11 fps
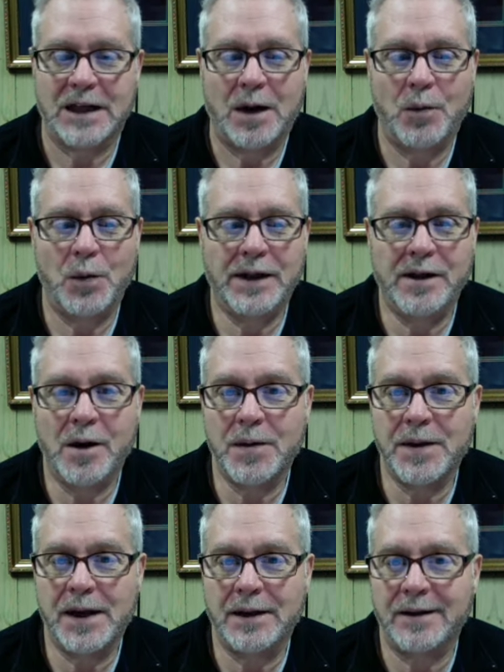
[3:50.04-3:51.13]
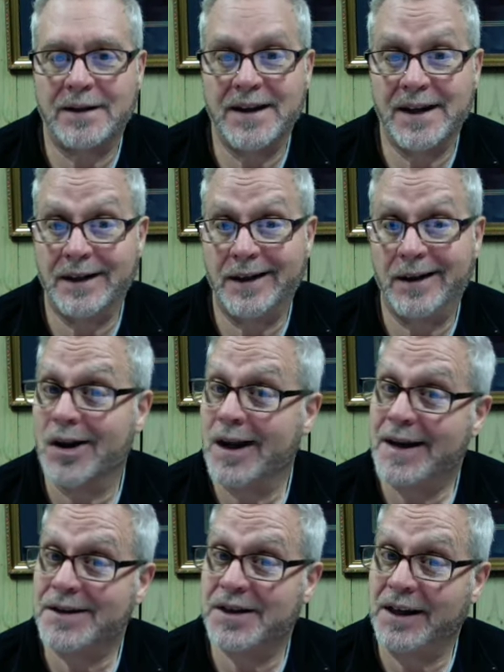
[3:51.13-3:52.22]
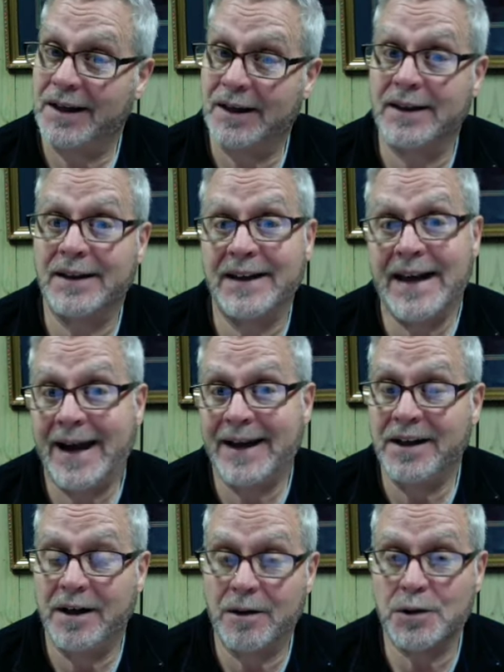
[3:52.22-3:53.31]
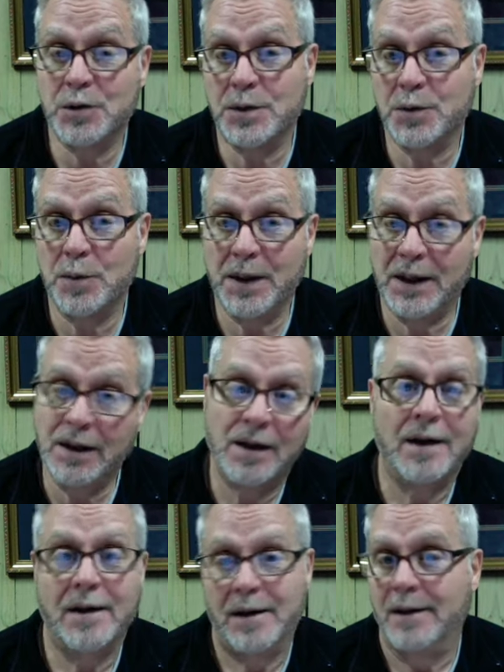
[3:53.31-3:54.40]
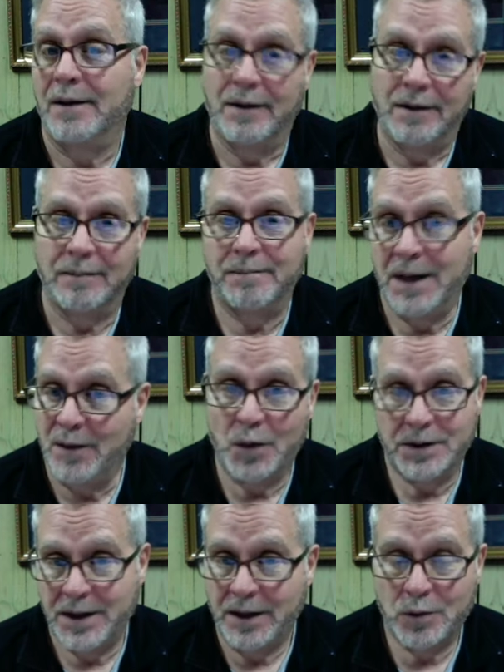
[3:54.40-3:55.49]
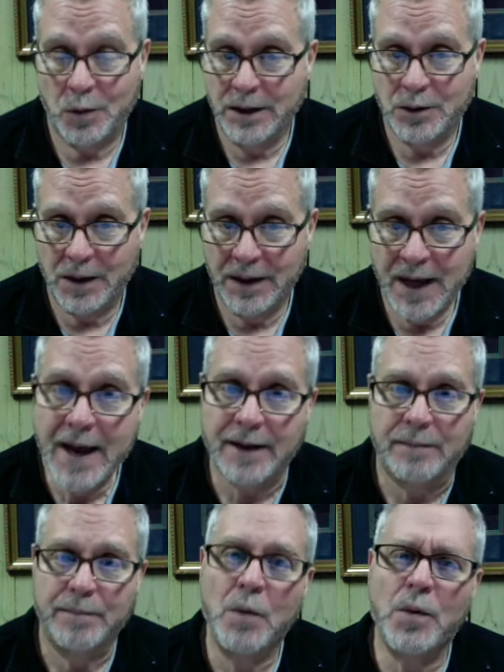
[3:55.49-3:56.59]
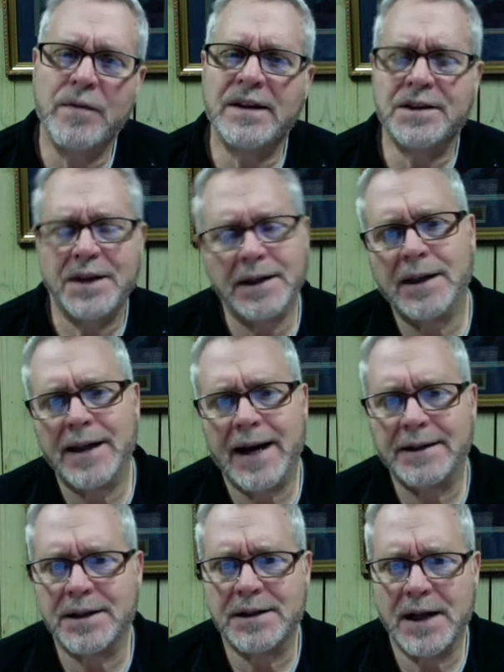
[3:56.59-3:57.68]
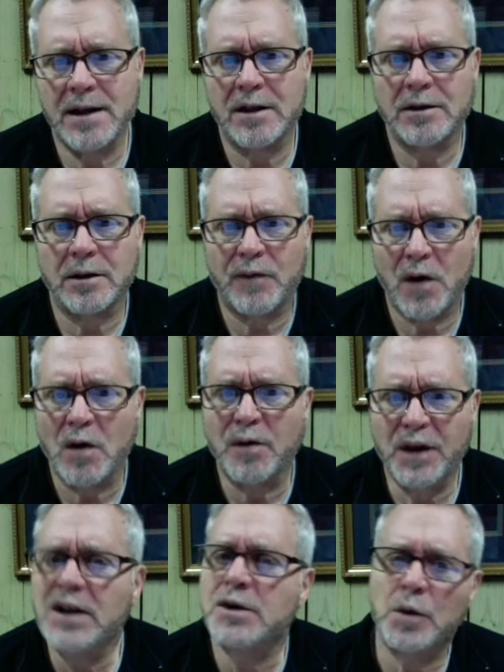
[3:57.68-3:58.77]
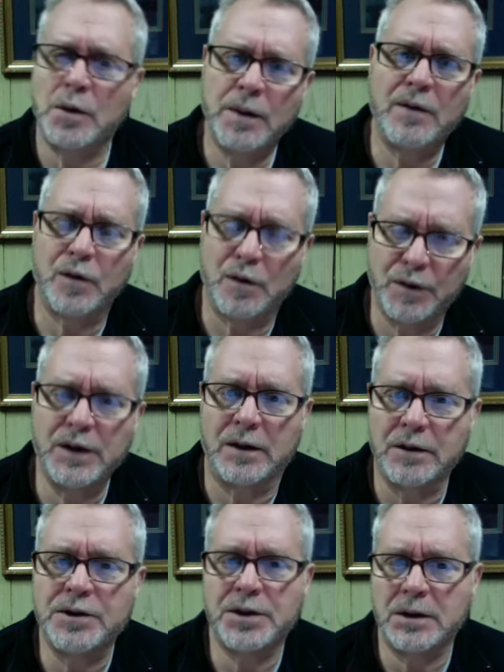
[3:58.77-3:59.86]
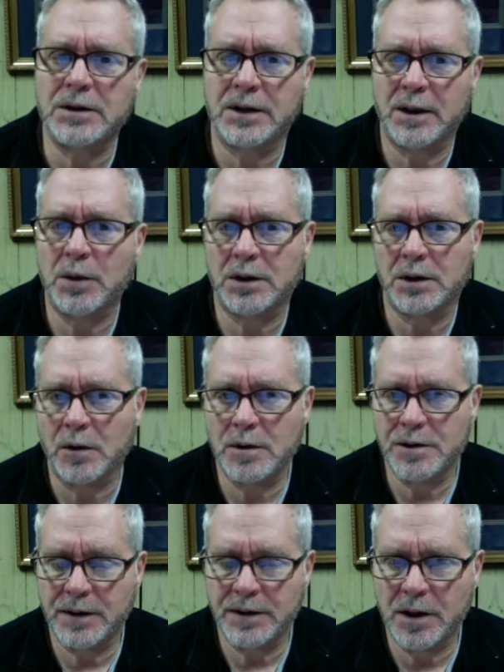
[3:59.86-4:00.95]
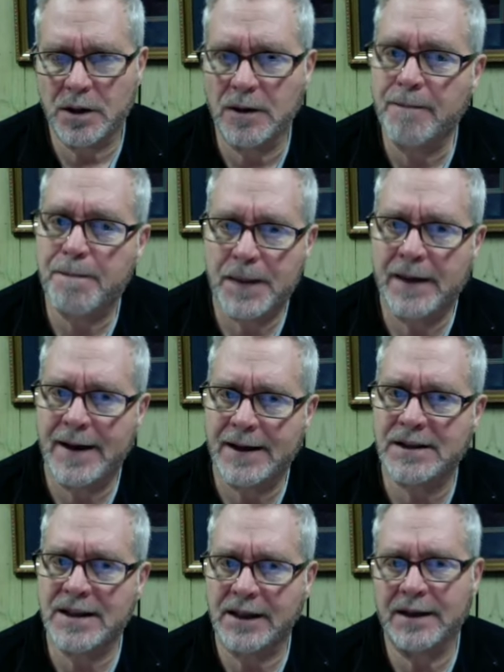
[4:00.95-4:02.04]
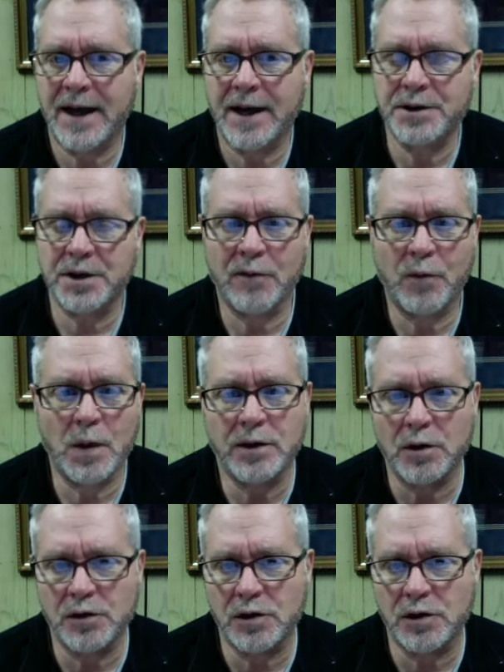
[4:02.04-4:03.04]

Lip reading: we know that then it all has to end in the 80 years, which would be May 14th, 2028. But we've extended that to say that the fall feast would be fulfilled, certainly with the Lord's return. And that's the indication of what those